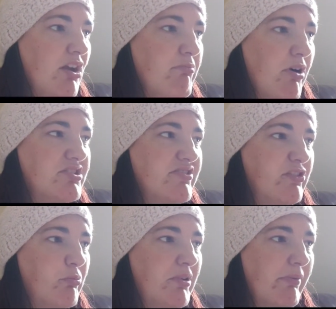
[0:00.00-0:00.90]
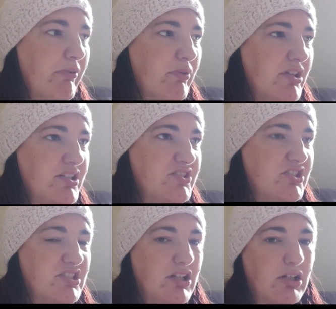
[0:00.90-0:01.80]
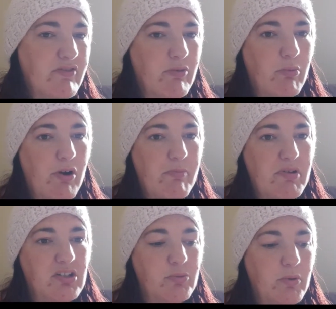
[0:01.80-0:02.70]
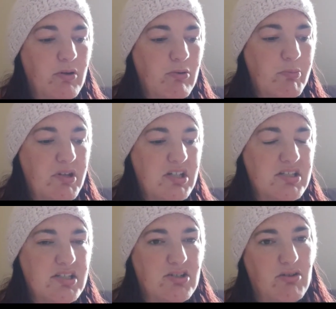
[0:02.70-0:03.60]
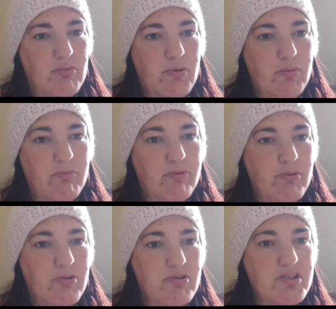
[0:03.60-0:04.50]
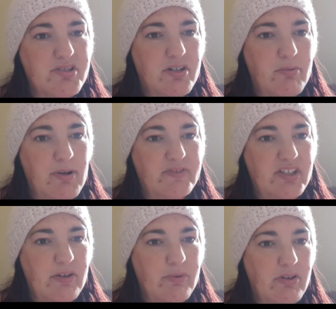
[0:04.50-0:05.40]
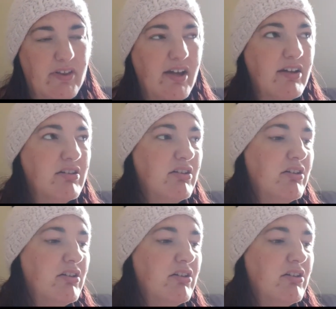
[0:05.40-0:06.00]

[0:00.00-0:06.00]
most stuff coming with us, just a lot of it won't be as well because there's no room for it. So we'll have to get rid of that.